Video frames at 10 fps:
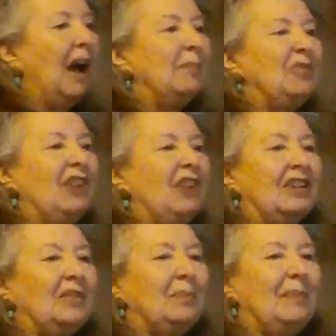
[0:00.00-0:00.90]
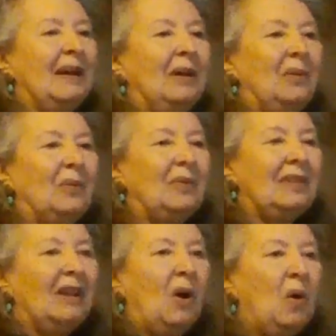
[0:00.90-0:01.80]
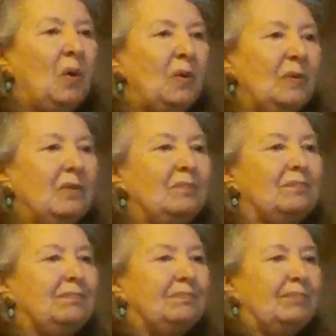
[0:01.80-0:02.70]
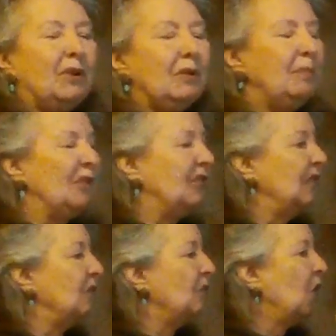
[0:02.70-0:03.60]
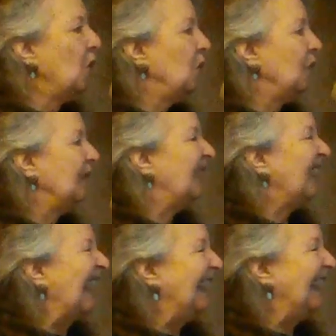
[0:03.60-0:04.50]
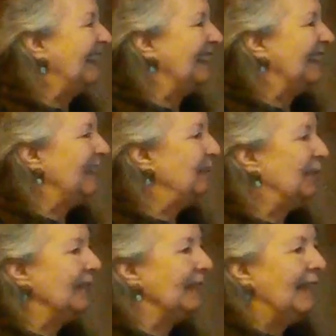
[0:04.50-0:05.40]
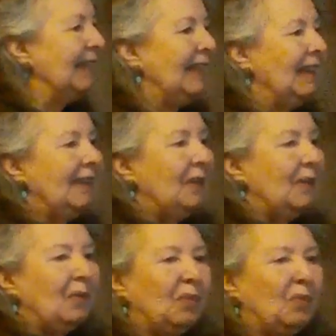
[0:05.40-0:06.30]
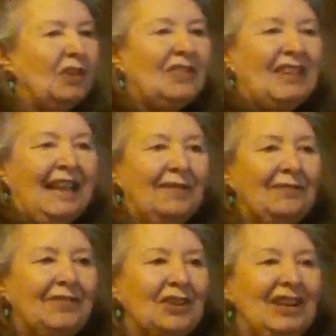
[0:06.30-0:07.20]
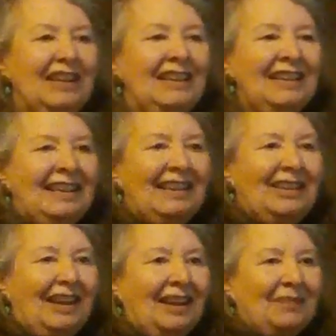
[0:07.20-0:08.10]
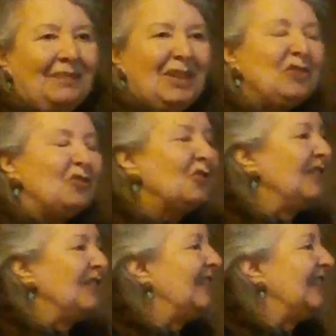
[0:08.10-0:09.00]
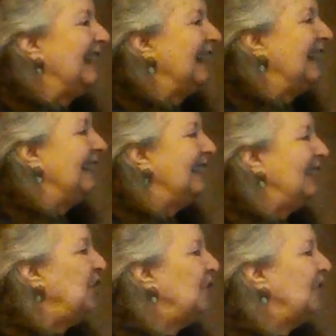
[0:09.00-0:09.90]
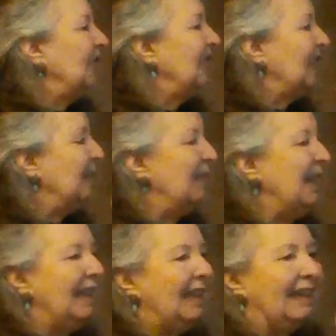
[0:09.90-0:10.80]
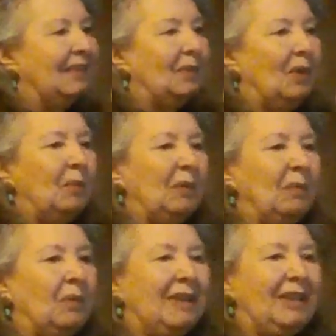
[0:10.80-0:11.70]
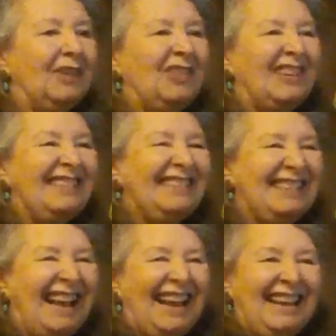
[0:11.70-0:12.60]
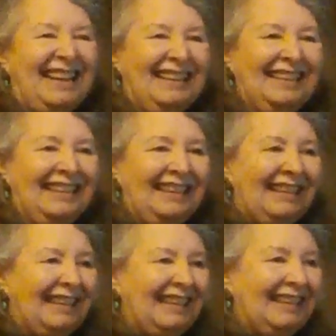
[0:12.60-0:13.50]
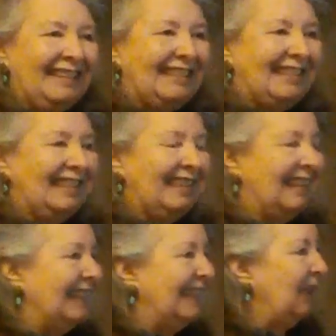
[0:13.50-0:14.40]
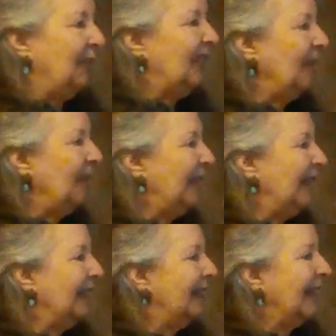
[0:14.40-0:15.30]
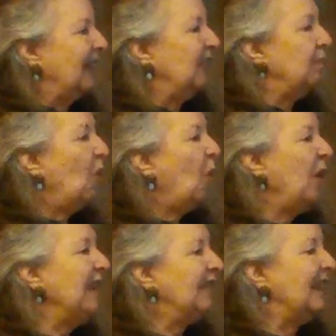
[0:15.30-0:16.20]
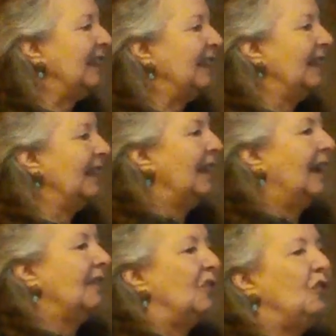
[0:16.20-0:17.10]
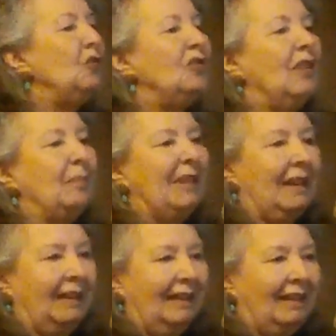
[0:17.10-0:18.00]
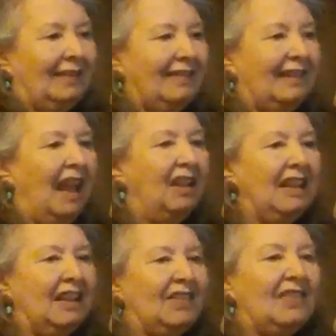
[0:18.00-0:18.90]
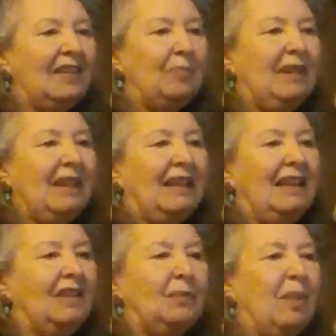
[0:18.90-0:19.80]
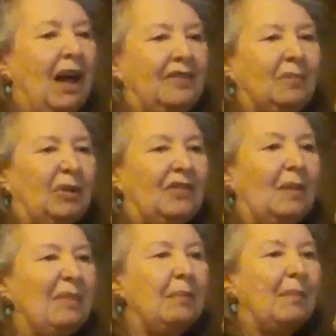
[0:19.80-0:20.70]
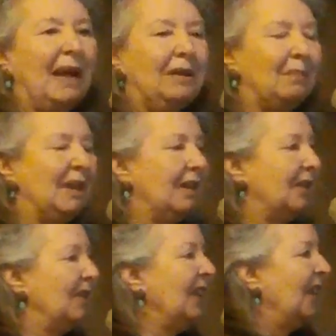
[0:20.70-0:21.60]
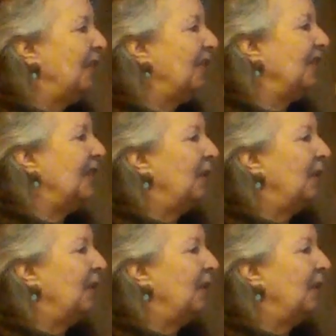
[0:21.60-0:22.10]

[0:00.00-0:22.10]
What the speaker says: object, but the whole purpose and role of signs and symbols. Those words, they have very interesting uses and meanings. When there's a sign, it's something that is pointing to something. It's telling us something is possible, something might be here. There,